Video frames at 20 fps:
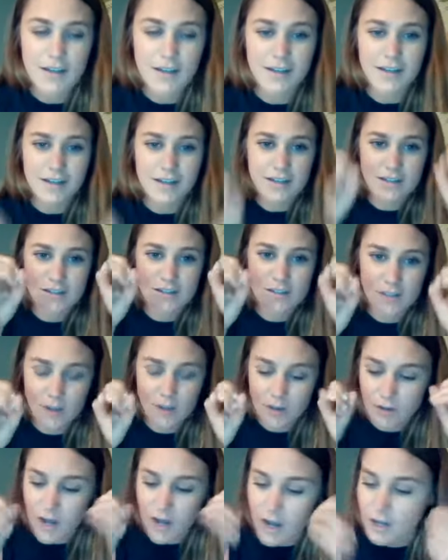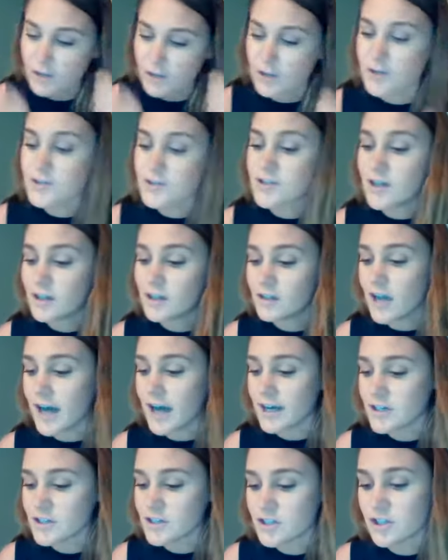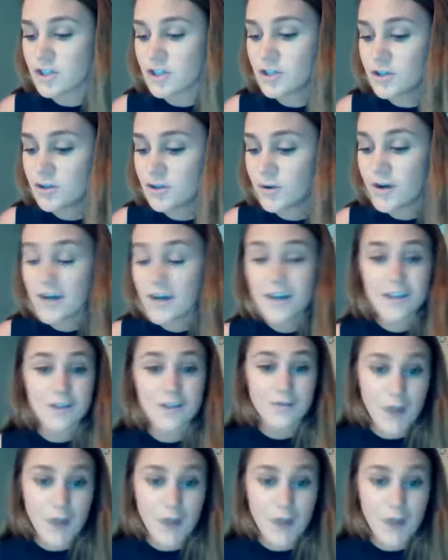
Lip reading: meaning $0 allotted to